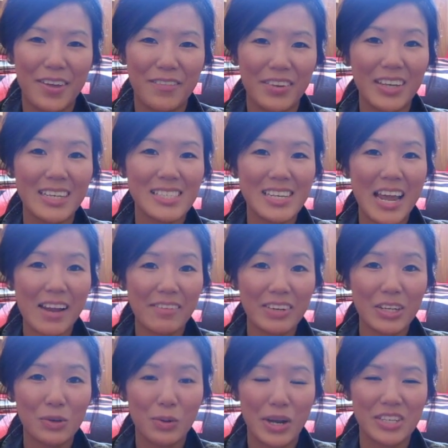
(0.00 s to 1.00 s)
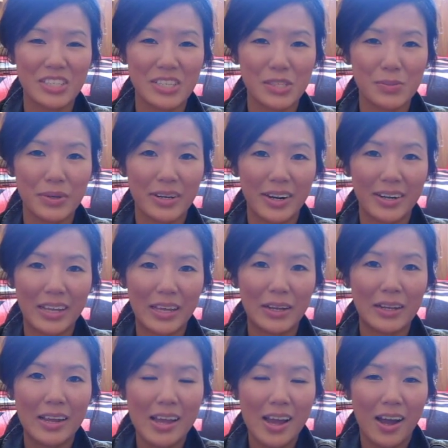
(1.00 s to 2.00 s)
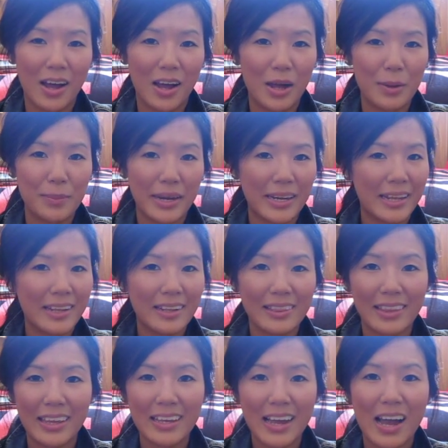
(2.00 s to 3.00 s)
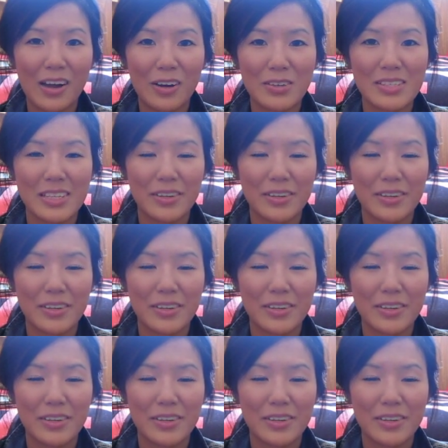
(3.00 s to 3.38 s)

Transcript: If you guys have any questions regarding anything else,